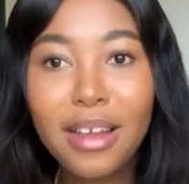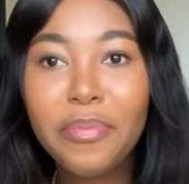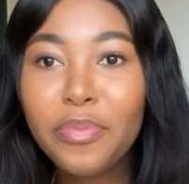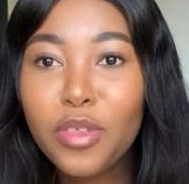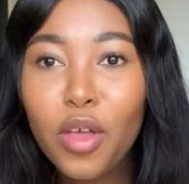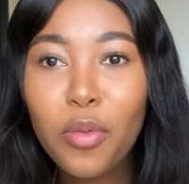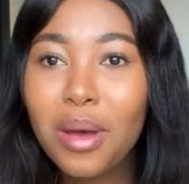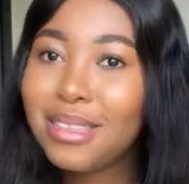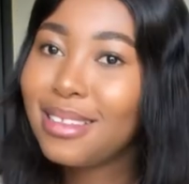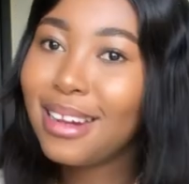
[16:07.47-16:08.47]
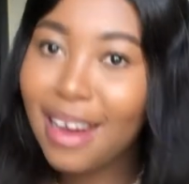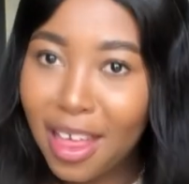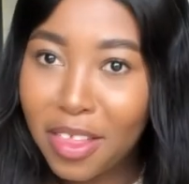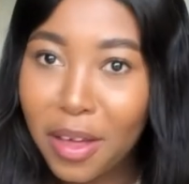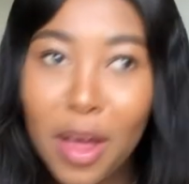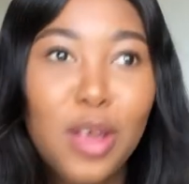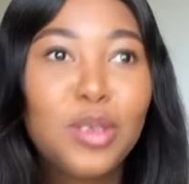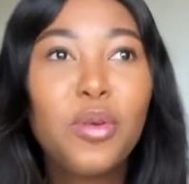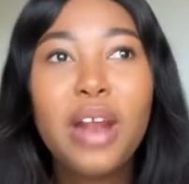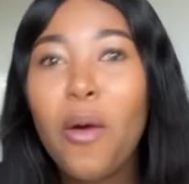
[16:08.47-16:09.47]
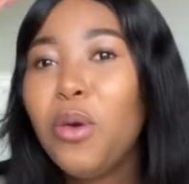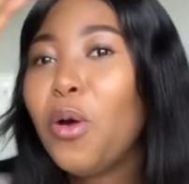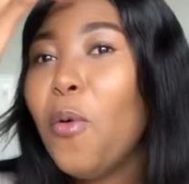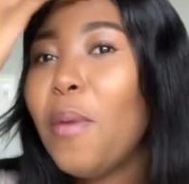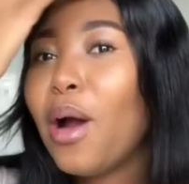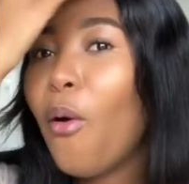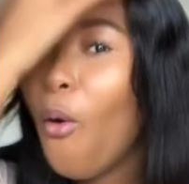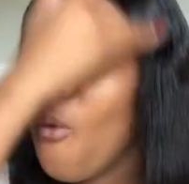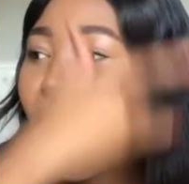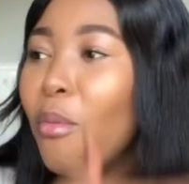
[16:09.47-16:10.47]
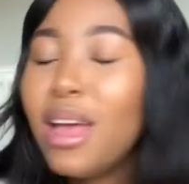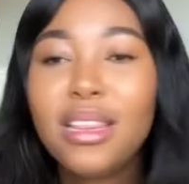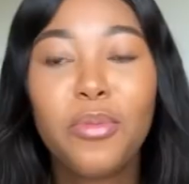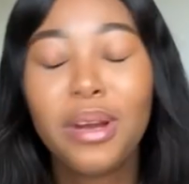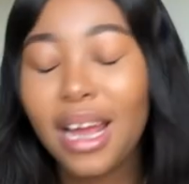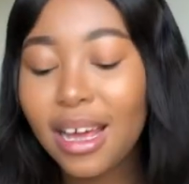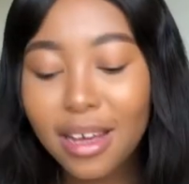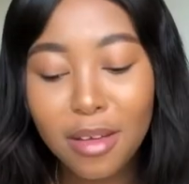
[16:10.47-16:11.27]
Northwest, nothing. So now we go back home, and then we're like,